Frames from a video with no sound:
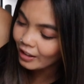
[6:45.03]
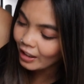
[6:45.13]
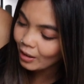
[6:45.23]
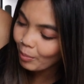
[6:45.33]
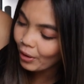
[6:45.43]
Cause
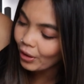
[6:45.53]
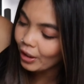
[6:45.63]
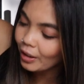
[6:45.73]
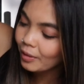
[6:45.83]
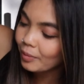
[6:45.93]
as a
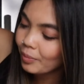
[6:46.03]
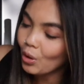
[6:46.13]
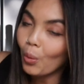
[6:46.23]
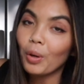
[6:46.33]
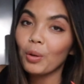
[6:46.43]
mother,
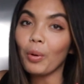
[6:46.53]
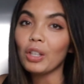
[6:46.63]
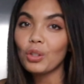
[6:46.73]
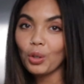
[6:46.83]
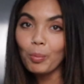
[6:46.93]
don't wanna
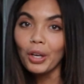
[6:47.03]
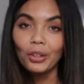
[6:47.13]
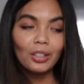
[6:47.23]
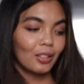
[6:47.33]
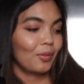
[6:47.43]
waste your
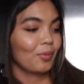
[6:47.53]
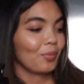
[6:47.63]
milk.